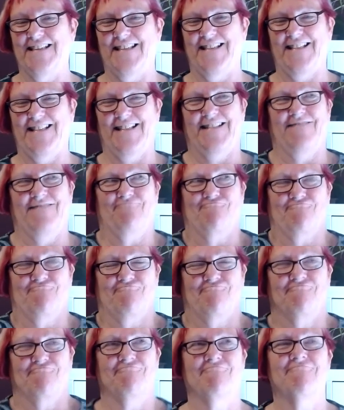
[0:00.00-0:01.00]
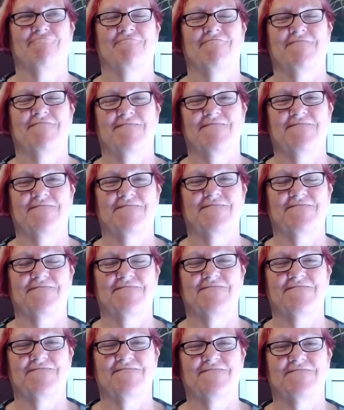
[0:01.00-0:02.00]

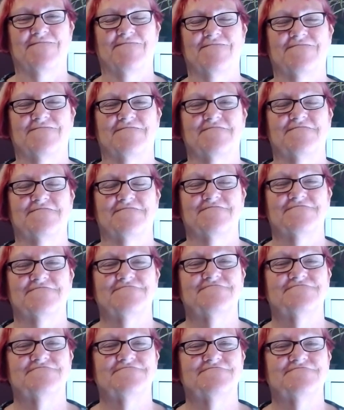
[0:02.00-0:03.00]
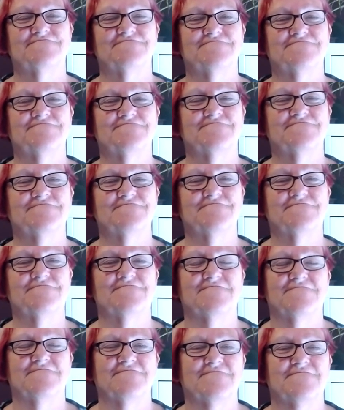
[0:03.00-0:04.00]

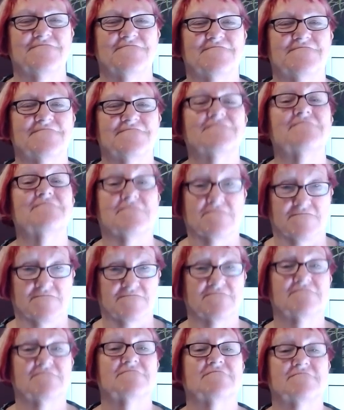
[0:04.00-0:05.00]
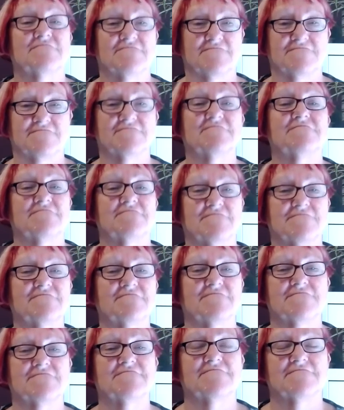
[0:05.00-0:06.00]

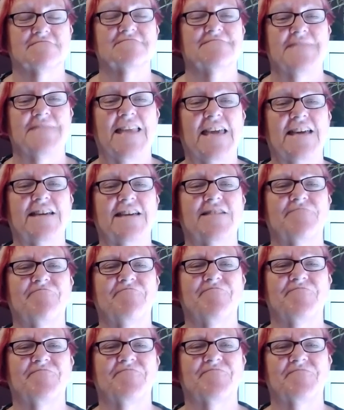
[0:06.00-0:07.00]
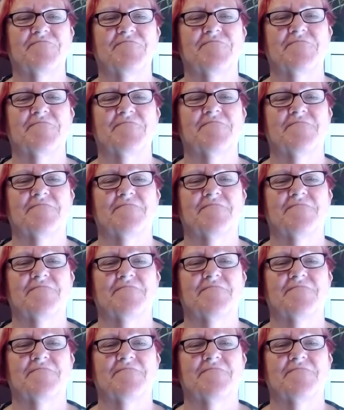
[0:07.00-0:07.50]
The person shown says nothing.